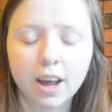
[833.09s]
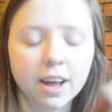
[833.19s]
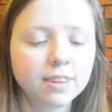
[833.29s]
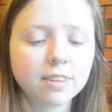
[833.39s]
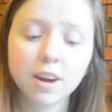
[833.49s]

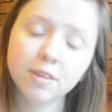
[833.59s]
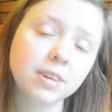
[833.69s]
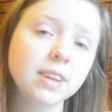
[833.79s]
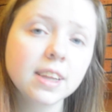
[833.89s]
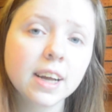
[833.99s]
And I
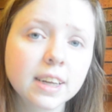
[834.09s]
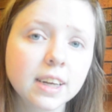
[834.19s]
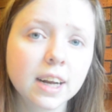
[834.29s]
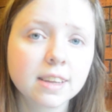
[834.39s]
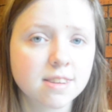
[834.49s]
really like
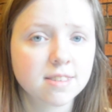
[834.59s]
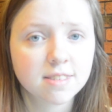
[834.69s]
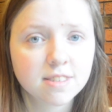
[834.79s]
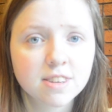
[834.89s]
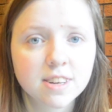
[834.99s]
it as a
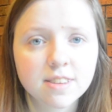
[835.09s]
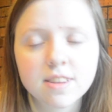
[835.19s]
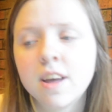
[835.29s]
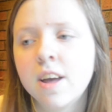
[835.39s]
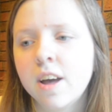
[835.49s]

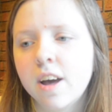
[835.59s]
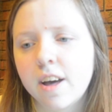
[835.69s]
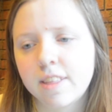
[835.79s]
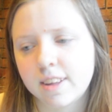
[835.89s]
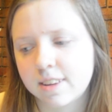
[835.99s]
series.
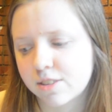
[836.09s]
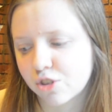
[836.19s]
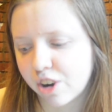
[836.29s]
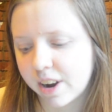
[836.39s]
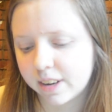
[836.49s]
I think it's
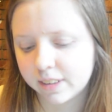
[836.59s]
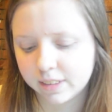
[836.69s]
great.